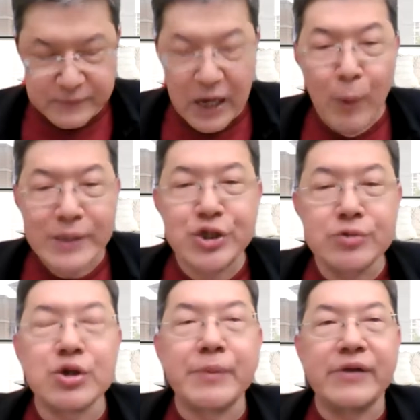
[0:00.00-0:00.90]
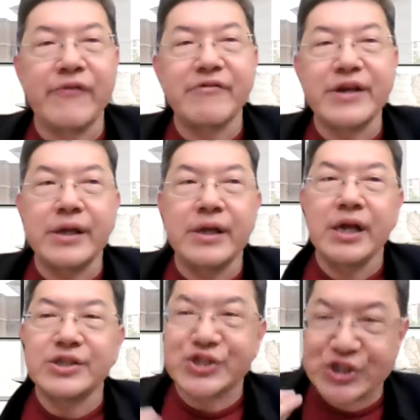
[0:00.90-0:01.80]
I want you to be very
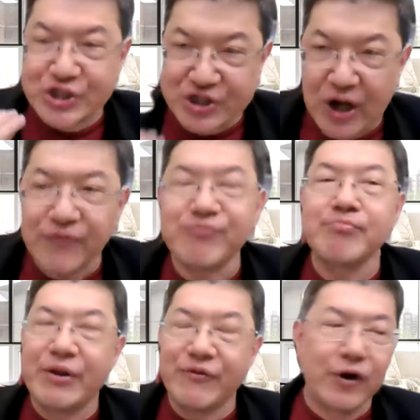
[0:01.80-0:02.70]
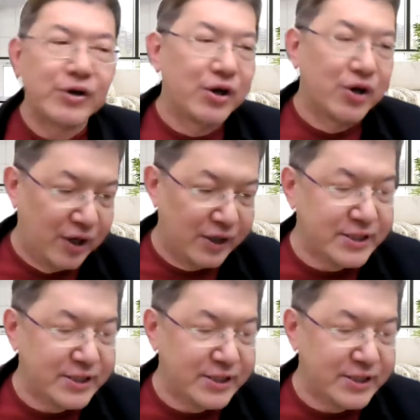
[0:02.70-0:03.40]
soft before the Lord.